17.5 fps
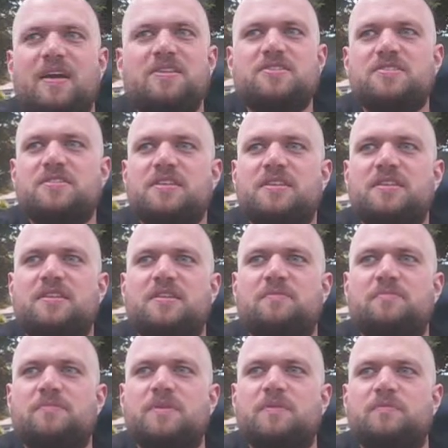I just think
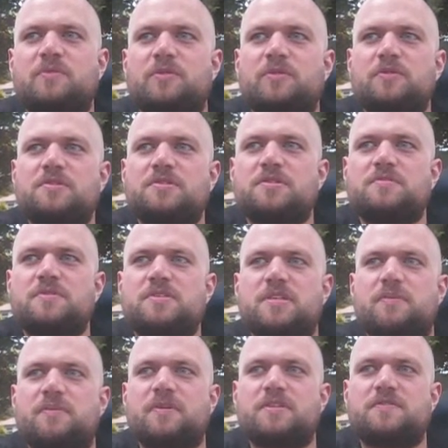that pluralism is
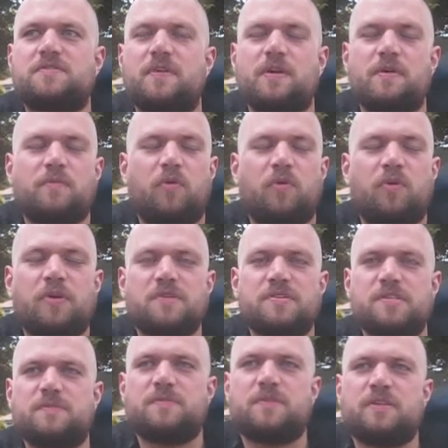something that's very
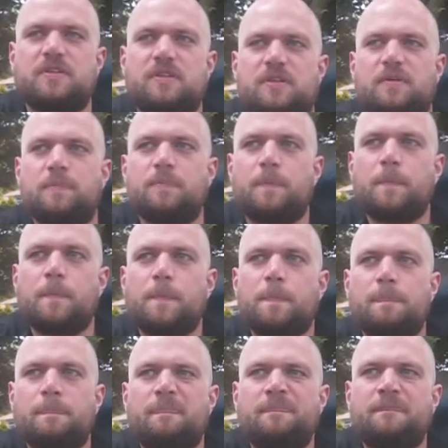important, something that
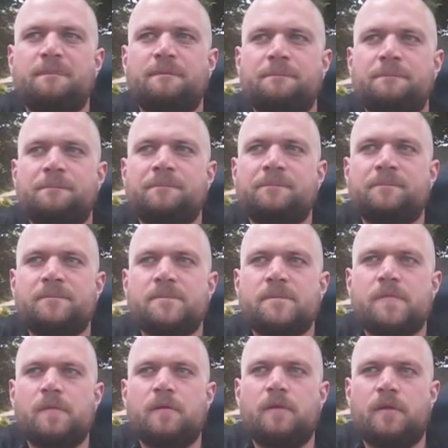
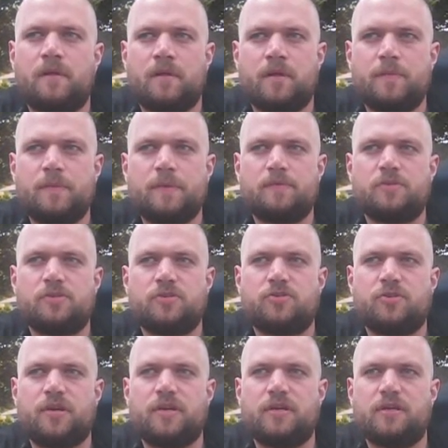a lot of people should
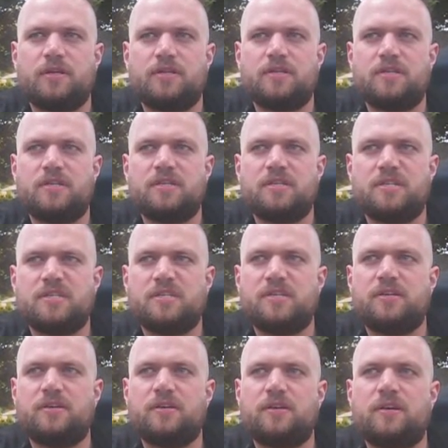try to
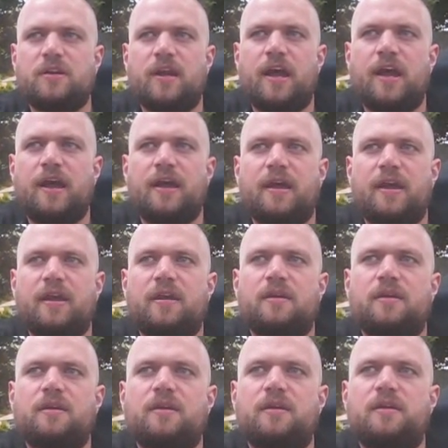consider, and
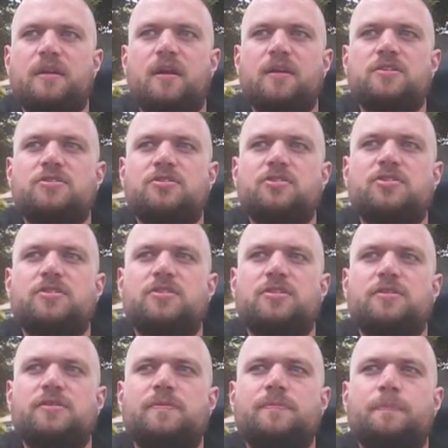not
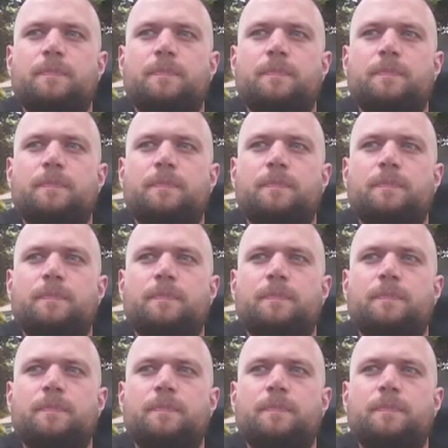just